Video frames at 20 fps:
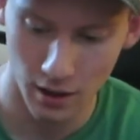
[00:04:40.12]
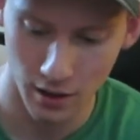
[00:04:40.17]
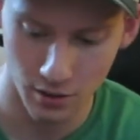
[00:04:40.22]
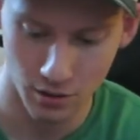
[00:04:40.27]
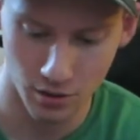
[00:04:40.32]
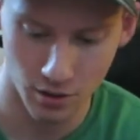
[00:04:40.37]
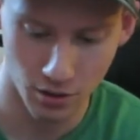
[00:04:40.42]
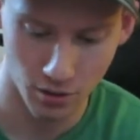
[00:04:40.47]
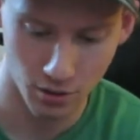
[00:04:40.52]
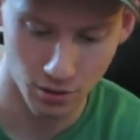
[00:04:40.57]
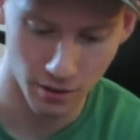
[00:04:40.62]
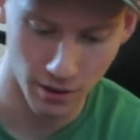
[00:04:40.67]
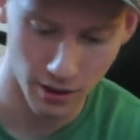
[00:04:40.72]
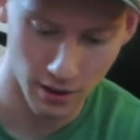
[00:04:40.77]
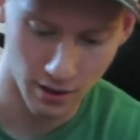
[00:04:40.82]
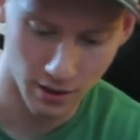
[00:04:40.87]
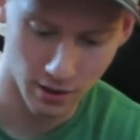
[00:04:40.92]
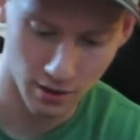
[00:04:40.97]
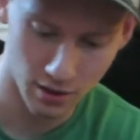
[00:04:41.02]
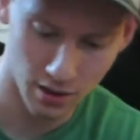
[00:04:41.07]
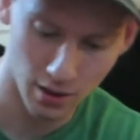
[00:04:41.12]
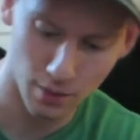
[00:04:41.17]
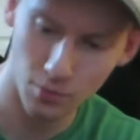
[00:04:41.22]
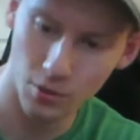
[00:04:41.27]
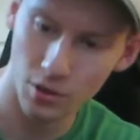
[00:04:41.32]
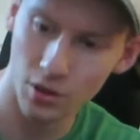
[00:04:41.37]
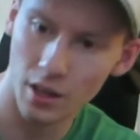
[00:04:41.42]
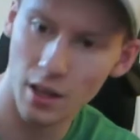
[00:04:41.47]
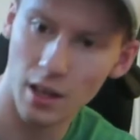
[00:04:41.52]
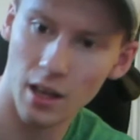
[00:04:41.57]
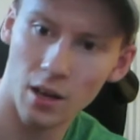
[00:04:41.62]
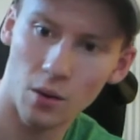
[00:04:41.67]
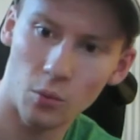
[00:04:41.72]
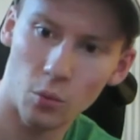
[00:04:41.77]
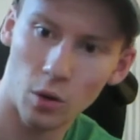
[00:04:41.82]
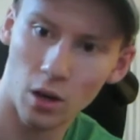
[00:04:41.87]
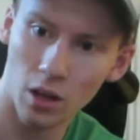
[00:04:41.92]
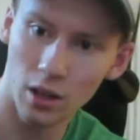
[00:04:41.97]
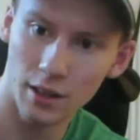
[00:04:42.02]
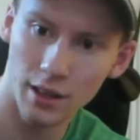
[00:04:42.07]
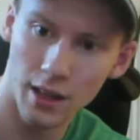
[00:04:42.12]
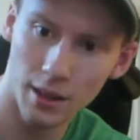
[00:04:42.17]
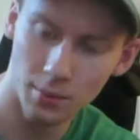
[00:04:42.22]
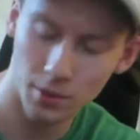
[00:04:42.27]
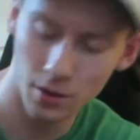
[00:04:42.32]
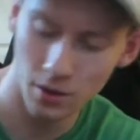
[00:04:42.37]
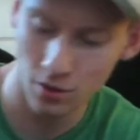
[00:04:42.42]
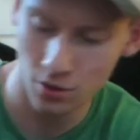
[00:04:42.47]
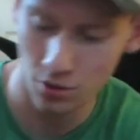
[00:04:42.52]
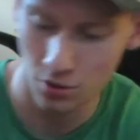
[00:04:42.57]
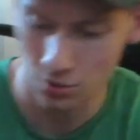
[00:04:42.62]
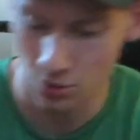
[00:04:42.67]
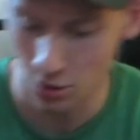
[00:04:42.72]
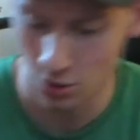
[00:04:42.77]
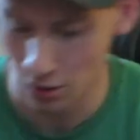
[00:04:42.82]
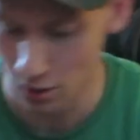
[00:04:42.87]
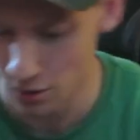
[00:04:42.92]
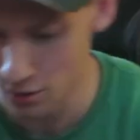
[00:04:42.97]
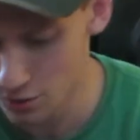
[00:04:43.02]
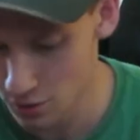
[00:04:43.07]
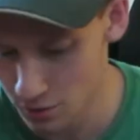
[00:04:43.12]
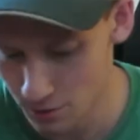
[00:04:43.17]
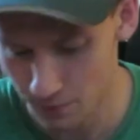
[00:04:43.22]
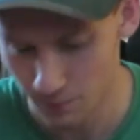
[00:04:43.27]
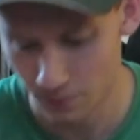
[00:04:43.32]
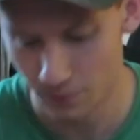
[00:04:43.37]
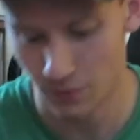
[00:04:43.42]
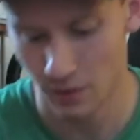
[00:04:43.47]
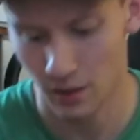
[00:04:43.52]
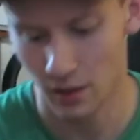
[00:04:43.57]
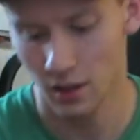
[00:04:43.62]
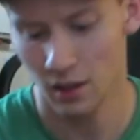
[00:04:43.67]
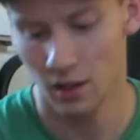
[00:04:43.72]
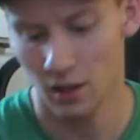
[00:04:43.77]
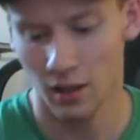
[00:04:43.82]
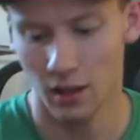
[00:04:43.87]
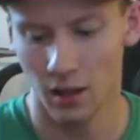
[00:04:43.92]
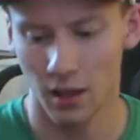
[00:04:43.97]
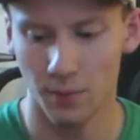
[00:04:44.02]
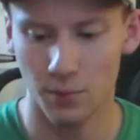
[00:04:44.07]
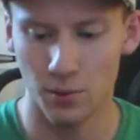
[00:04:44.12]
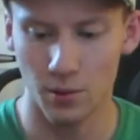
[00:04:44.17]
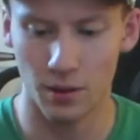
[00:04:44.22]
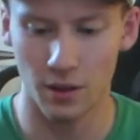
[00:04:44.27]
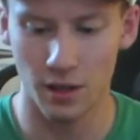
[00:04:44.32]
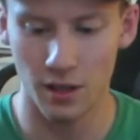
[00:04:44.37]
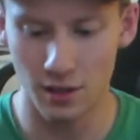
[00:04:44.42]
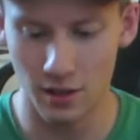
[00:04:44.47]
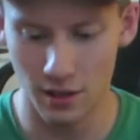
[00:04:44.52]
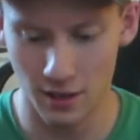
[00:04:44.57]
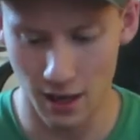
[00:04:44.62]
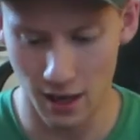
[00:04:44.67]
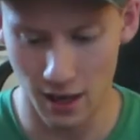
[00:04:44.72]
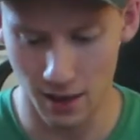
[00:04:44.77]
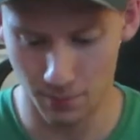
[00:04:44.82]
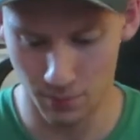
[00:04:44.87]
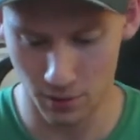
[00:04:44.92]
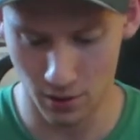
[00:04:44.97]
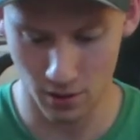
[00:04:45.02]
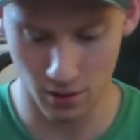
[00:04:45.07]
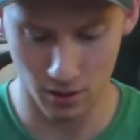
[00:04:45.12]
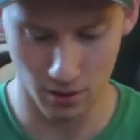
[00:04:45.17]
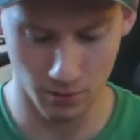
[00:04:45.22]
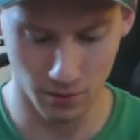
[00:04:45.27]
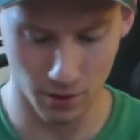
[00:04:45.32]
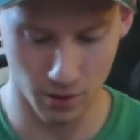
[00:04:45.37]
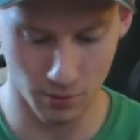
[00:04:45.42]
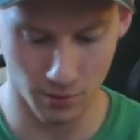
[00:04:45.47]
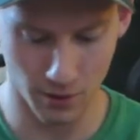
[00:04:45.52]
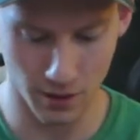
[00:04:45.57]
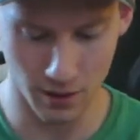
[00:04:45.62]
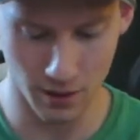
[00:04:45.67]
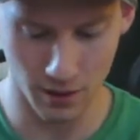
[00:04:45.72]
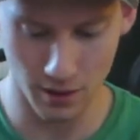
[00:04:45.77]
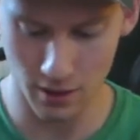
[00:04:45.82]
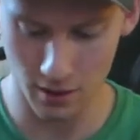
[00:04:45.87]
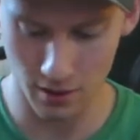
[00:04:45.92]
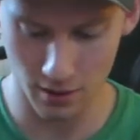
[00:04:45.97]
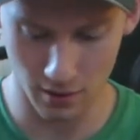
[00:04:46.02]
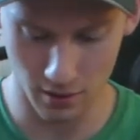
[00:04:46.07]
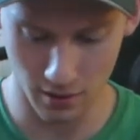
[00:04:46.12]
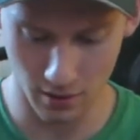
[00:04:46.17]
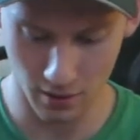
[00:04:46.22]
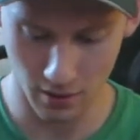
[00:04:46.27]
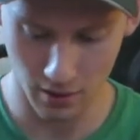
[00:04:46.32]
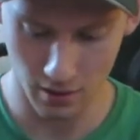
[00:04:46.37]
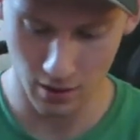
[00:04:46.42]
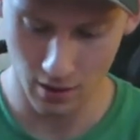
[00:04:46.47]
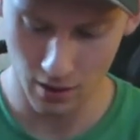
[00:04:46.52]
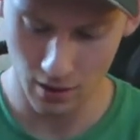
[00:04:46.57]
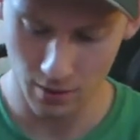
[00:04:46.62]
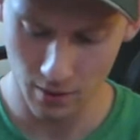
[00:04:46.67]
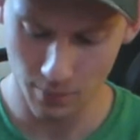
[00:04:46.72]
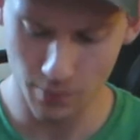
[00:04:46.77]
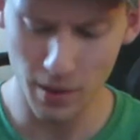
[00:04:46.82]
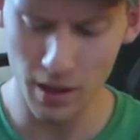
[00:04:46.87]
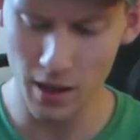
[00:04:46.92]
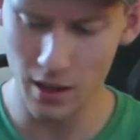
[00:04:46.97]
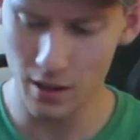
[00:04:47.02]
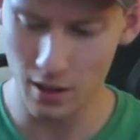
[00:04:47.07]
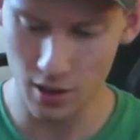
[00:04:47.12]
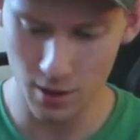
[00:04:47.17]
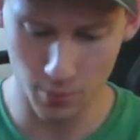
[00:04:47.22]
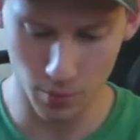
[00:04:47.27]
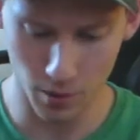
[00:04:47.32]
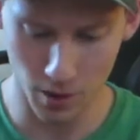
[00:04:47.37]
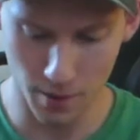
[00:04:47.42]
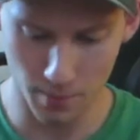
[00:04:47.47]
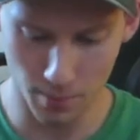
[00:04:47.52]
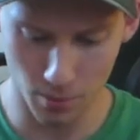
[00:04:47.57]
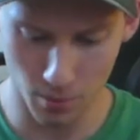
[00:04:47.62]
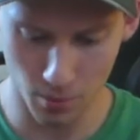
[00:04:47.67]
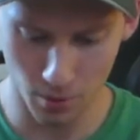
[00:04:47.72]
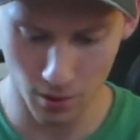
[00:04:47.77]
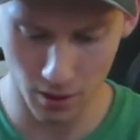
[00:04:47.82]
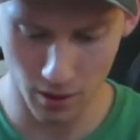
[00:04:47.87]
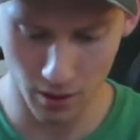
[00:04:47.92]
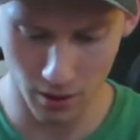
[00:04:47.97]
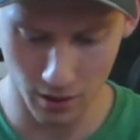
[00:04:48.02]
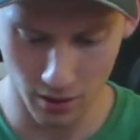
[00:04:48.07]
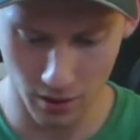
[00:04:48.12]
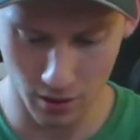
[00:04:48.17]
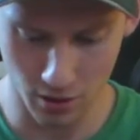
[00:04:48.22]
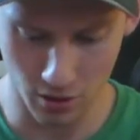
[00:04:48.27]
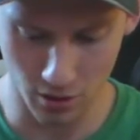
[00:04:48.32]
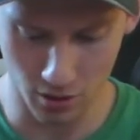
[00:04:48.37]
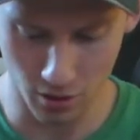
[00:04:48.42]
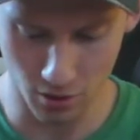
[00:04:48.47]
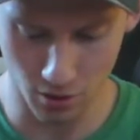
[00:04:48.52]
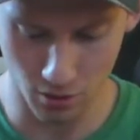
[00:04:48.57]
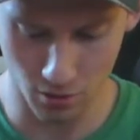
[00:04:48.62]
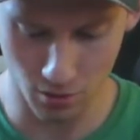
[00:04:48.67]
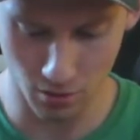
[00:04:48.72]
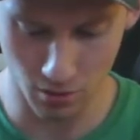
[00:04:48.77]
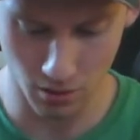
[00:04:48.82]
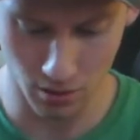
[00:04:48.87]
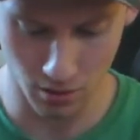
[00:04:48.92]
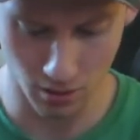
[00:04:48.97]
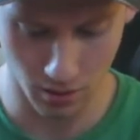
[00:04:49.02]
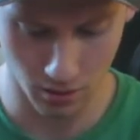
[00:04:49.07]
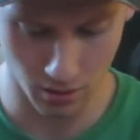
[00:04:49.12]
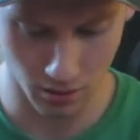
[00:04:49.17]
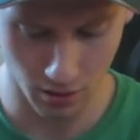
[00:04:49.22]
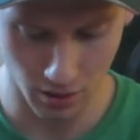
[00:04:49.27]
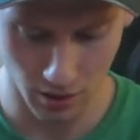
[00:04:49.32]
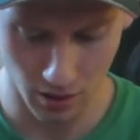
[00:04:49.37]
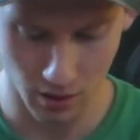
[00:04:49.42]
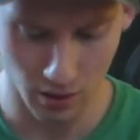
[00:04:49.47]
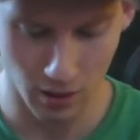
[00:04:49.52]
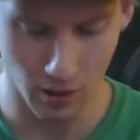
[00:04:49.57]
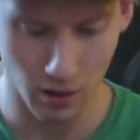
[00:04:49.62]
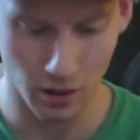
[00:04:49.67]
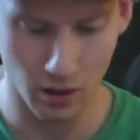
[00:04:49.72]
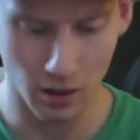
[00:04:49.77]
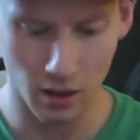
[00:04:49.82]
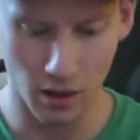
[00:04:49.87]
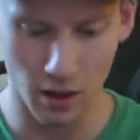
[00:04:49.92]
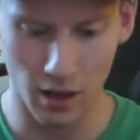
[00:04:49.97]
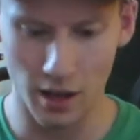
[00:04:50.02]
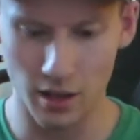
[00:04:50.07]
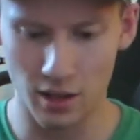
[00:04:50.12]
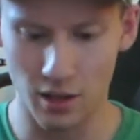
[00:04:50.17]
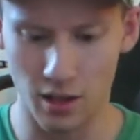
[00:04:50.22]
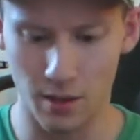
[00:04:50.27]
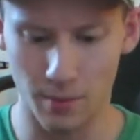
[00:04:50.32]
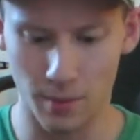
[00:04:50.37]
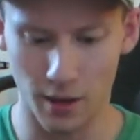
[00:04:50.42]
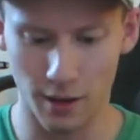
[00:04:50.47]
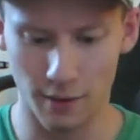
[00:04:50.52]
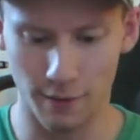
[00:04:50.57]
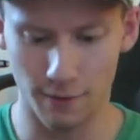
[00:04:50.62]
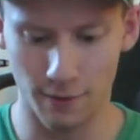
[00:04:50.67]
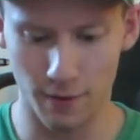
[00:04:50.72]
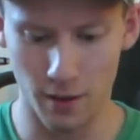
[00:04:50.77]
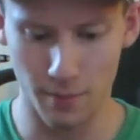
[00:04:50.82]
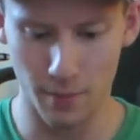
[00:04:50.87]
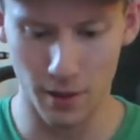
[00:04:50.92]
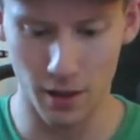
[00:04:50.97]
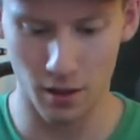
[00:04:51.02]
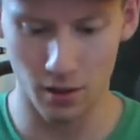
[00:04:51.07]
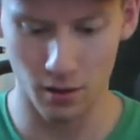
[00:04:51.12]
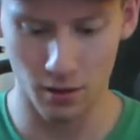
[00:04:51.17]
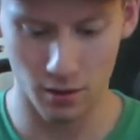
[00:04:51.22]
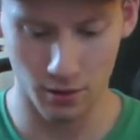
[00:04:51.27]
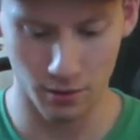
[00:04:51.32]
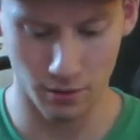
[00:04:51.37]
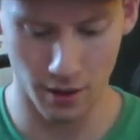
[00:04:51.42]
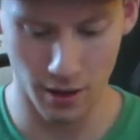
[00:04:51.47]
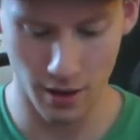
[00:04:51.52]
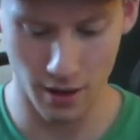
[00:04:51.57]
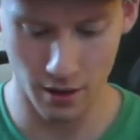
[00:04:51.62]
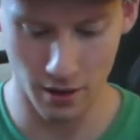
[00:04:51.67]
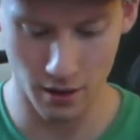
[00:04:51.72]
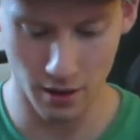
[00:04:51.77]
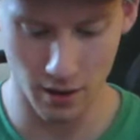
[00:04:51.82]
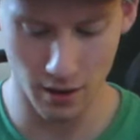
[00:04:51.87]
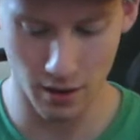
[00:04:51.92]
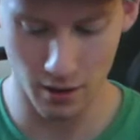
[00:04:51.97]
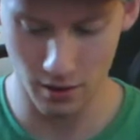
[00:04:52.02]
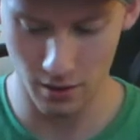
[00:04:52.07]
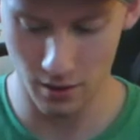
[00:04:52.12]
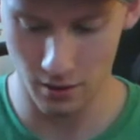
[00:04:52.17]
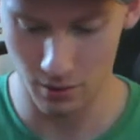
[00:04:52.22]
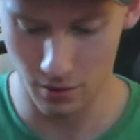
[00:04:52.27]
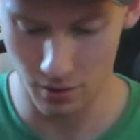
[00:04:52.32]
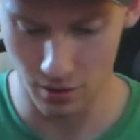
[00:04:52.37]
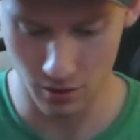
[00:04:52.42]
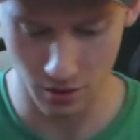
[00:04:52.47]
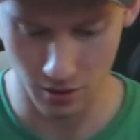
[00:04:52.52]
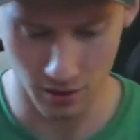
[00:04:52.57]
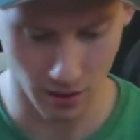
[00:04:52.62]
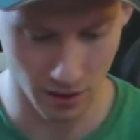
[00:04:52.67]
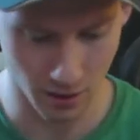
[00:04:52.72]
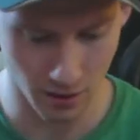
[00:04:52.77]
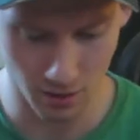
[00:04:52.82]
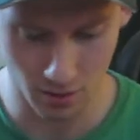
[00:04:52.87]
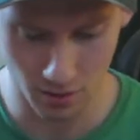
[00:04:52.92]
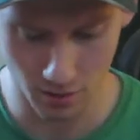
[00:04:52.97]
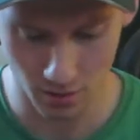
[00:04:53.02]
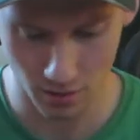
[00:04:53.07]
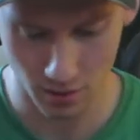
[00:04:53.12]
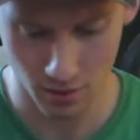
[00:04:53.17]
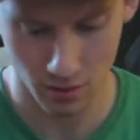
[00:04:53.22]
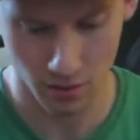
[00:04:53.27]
So it does come with a wall adapter to charge. Comes with this adapter, which, what is this? Mini display port to HDMI female right there, which is nice.